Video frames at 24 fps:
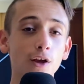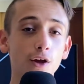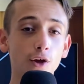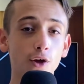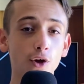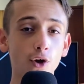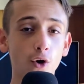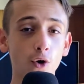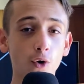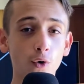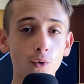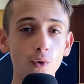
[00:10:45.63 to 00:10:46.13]

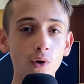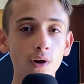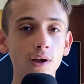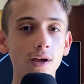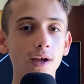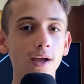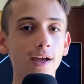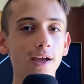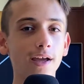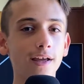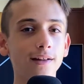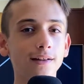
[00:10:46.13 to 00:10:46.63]
go
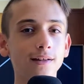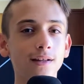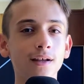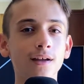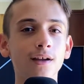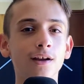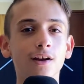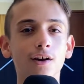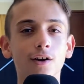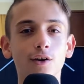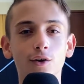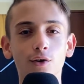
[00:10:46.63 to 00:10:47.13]
and
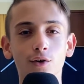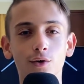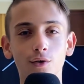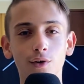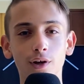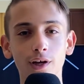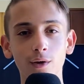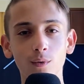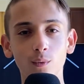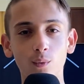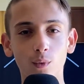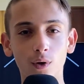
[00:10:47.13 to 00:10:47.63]

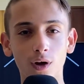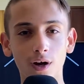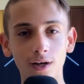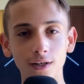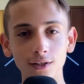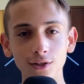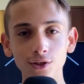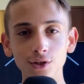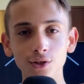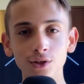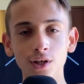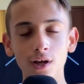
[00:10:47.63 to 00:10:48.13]

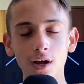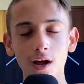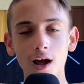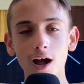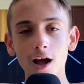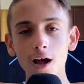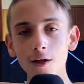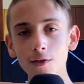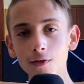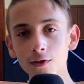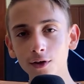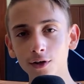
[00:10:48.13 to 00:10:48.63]
rewatch
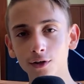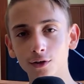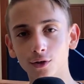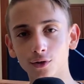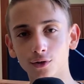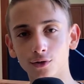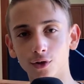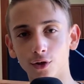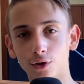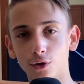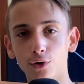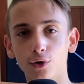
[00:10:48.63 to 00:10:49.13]
other
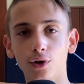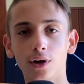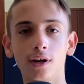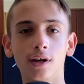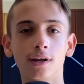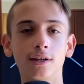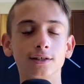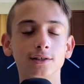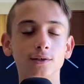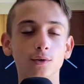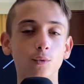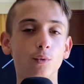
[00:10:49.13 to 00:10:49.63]

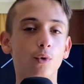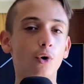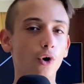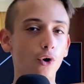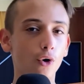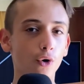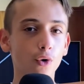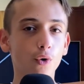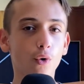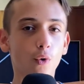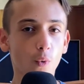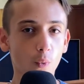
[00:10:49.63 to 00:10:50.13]
tutorials
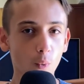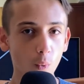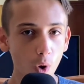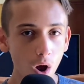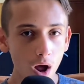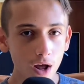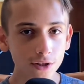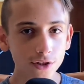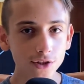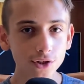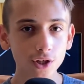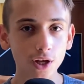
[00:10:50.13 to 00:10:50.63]
or
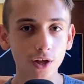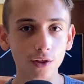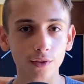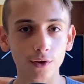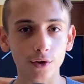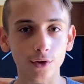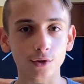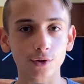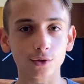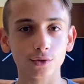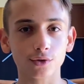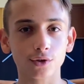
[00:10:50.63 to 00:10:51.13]
watch
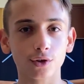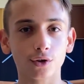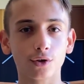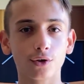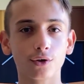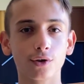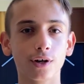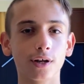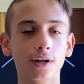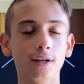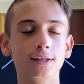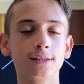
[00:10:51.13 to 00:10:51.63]
other
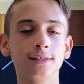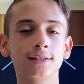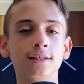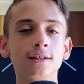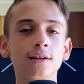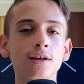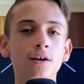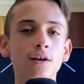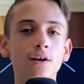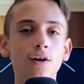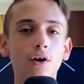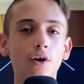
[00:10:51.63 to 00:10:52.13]
tutorials
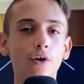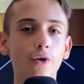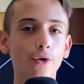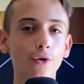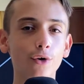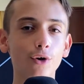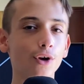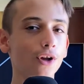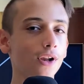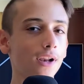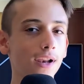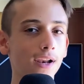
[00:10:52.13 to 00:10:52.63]

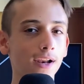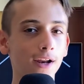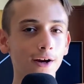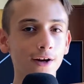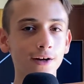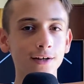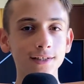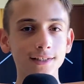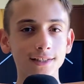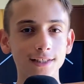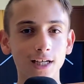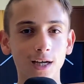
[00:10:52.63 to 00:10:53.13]
or
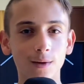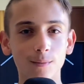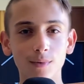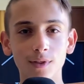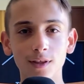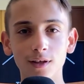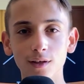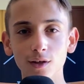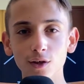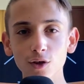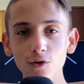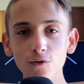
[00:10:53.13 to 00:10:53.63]
learn
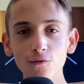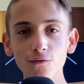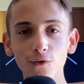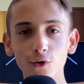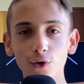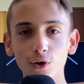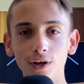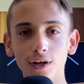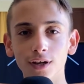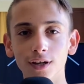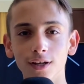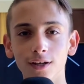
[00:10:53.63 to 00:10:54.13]
something new
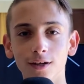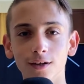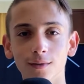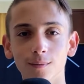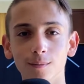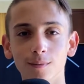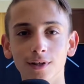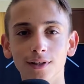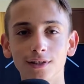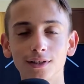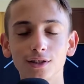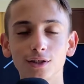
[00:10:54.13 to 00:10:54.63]
for a little
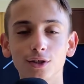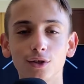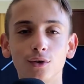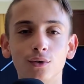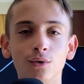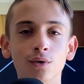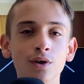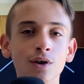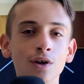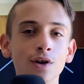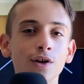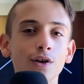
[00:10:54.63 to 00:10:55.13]
bit,
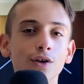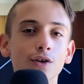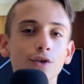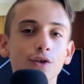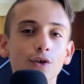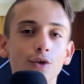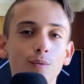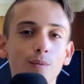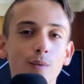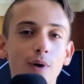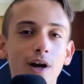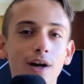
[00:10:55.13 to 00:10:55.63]
so
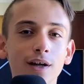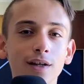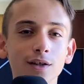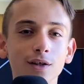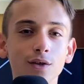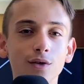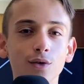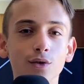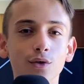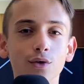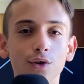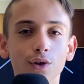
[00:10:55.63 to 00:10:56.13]
your mind
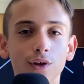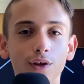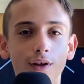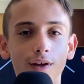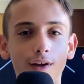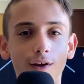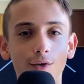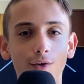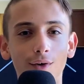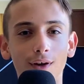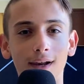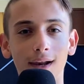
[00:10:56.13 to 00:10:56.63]
could
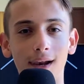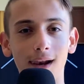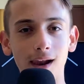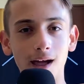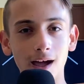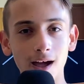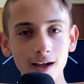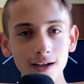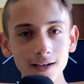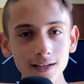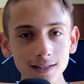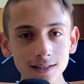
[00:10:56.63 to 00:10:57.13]

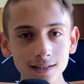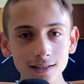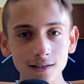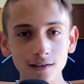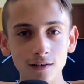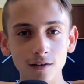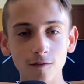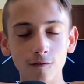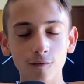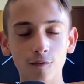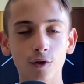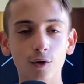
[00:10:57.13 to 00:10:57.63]
relax
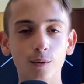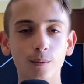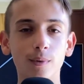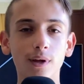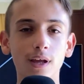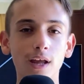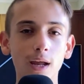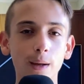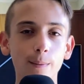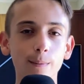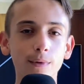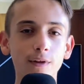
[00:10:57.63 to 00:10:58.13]
from
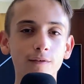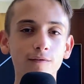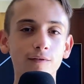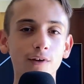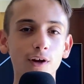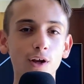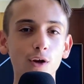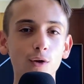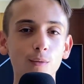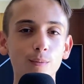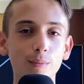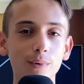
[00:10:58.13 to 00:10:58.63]
game
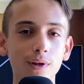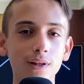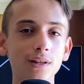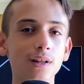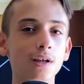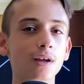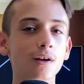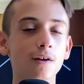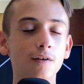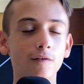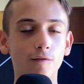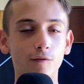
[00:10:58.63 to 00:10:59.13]

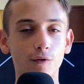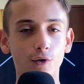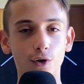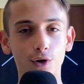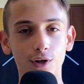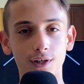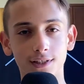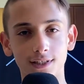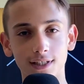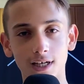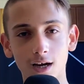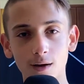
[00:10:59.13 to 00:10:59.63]
development, for
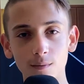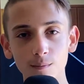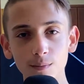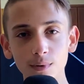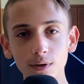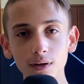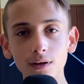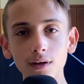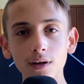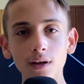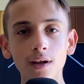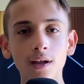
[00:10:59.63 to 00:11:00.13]

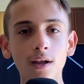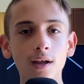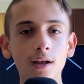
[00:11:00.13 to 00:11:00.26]
example,